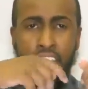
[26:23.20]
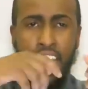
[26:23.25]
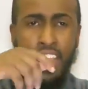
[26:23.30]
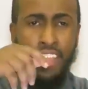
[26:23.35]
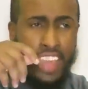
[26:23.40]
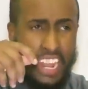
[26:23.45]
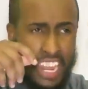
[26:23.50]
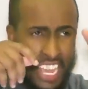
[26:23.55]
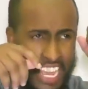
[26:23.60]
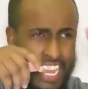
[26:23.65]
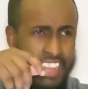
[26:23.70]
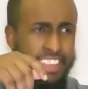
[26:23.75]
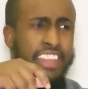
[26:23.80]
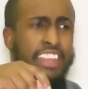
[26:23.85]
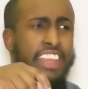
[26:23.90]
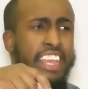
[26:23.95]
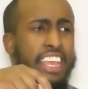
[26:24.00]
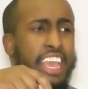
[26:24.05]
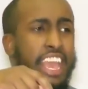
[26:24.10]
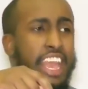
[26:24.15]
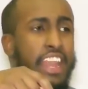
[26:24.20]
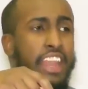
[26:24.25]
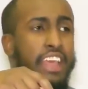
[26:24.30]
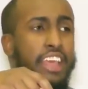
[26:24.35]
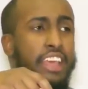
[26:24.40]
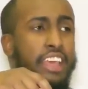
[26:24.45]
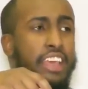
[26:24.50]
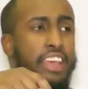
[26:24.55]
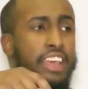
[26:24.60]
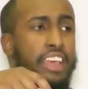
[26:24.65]
And then he hit it again.
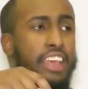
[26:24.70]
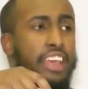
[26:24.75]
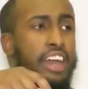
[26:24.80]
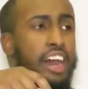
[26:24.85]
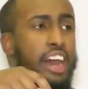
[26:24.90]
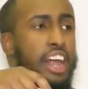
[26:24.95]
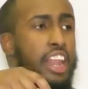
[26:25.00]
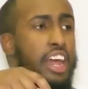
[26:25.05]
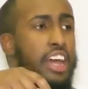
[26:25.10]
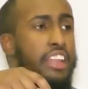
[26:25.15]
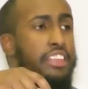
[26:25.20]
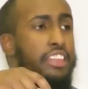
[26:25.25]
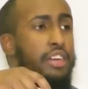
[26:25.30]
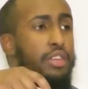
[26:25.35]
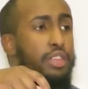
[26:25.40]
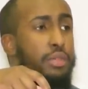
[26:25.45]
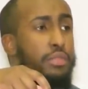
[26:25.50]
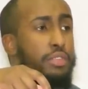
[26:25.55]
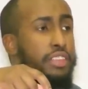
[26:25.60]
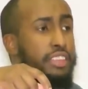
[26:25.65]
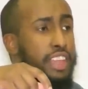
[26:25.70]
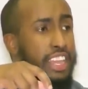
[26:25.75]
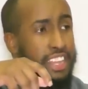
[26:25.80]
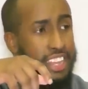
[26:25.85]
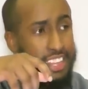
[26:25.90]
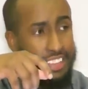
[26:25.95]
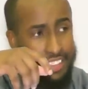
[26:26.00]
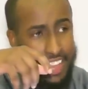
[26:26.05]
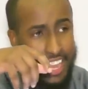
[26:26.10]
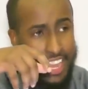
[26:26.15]
Allah told him to
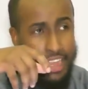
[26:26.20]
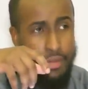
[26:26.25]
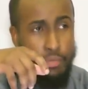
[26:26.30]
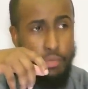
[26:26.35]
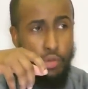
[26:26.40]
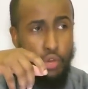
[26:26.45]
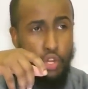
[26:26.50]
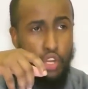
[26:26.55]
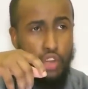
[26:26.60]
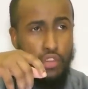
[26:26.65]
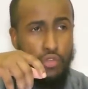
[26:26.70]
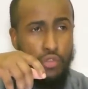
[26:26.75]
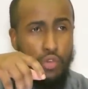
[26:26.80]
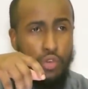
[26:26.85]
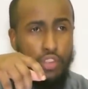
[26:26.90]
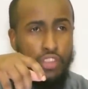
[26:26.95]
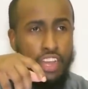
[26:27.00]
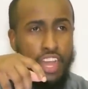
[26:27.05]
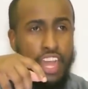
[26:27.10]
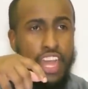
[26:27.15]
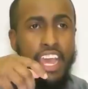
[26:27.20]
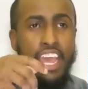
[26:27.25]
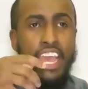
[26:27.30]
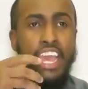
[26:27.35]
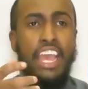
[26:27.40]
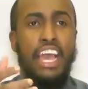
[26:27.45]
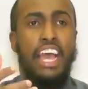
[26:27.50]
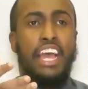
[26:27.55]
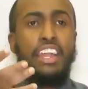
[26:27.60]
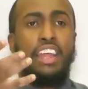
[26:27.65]
take the second portion of water,
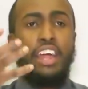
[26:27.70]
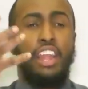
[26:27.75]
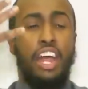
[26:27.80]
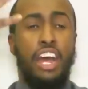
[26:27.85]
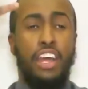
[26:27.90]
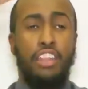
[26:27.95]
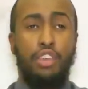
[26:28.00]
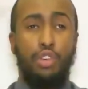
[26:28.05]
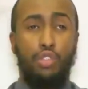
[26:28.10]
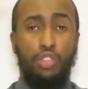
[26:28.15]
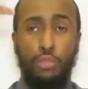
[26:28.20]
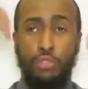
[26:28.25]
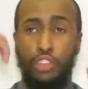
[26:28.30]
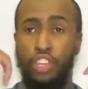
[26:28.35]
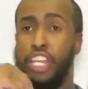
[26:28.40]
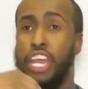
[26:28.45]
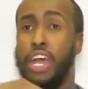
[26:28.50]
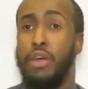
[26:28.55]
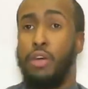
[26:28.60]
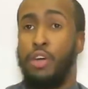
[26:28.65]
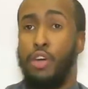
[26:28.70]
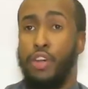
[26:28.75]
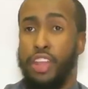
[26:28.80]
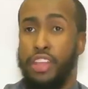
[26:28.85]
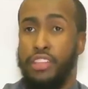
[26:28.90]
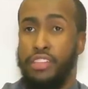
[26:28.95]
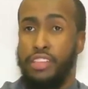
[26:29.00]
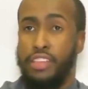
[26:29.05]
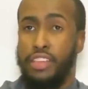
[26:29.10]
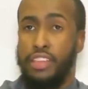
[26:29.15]
and Allah told him to shower
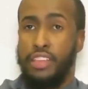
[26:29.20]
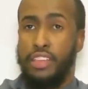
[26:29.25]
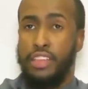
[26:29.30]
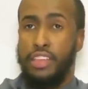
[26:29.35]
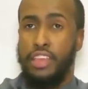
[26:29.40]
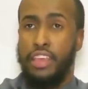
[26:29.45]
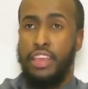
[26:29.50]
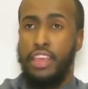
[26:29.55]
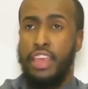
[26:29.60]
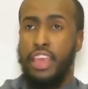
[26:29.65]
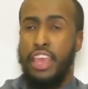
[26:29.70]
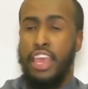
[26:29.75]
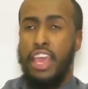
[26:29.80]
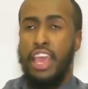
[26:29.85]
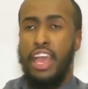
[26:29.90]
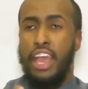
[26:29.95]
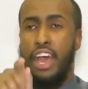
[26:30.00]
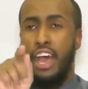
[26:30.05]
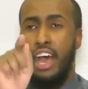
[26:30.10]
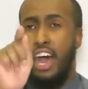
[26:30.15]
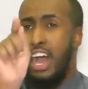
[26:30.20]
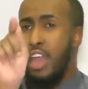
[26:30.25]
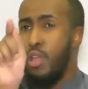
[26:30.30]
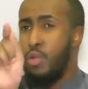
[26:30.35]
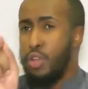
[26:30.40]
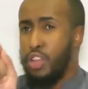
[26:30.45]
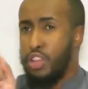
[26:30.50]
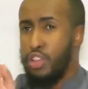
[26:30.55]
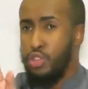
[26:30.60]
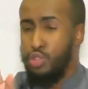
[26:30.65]
on it. I
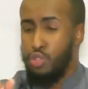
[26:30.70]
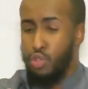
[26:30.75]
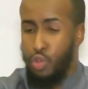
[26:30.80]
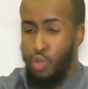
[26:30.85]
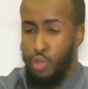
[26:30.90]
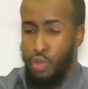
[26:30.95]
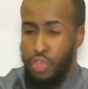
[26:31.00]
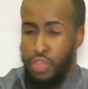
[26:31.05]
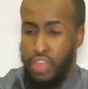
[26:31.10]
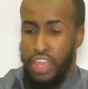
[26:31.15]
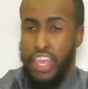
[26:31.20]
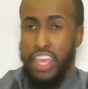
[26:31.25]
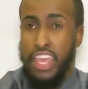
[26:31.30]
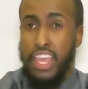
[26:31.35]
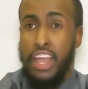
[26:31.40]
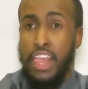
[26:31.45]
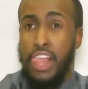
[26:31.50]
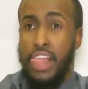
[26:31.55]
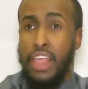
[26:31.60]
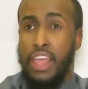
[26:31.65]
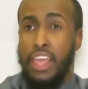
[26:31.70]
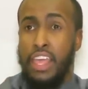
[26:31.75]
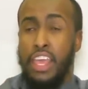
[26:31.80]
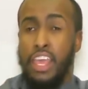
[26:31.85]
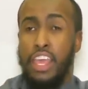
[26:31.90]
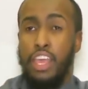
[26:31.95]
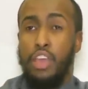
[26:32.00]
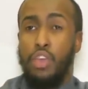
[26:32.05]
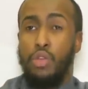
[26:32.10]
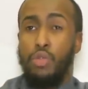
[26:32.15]
want you to all think here,
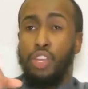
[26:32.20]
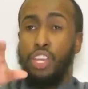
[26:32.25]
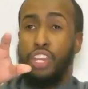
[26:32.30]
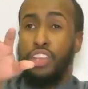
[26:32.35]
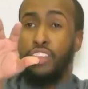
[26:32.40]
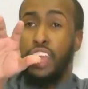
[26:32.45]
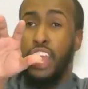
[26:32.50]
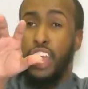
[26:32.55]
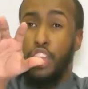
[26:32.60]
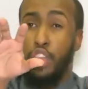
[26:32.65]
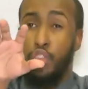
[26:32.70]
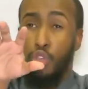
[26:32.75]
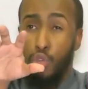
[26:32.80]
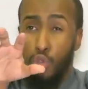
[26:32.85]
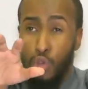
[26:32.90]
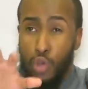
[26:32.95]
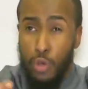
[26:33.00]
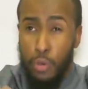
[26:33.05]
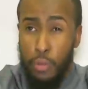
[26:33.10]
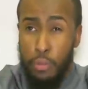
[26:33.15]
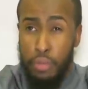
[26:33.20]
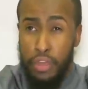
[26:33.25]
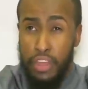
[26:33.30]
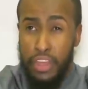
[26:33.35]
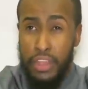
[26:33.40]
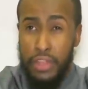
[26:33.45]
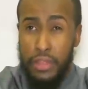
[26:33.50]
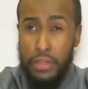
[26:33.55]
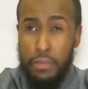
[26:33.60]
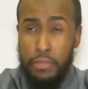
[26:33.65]
which is Ayyub,
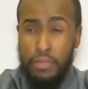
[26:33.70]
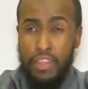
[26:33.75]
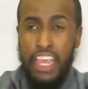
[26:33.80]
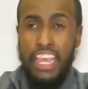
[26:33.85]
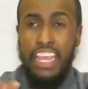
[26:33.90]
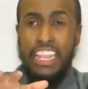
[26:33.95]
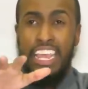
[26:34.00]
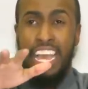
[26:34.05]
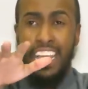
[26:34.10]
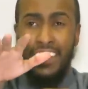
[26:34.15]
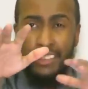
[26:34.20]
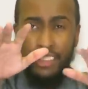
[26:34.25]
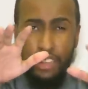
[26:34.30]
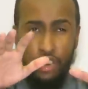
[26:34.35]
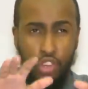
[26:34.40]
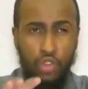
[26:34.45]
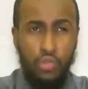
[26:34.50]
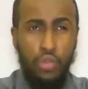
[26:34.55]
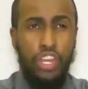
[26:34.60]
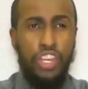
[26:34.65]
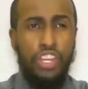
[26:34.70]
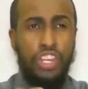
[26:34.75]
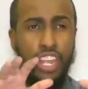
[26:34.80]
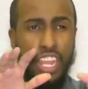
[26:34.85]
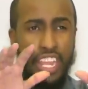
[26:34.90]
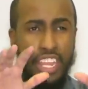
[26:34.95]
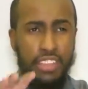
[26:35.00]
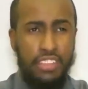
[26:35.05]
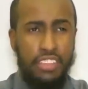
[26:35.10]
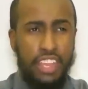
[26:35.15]
in that situation
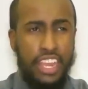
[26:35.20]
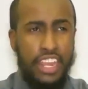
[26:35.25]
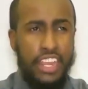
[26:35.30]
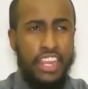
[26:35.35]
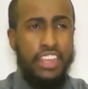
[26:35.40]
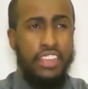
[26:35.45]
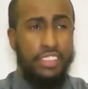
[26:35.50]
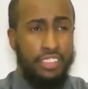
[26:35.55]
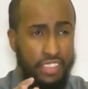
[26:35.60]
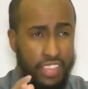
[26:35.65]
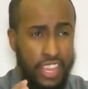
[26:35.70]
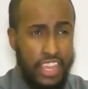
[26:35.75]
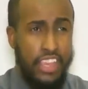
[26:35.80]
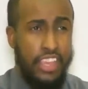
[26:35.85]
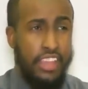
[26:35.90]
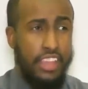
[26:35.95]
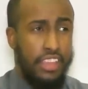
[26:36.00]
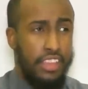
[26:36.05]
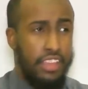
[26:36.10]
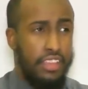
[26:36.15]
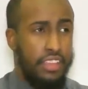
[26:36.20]
that he's in, he's sick.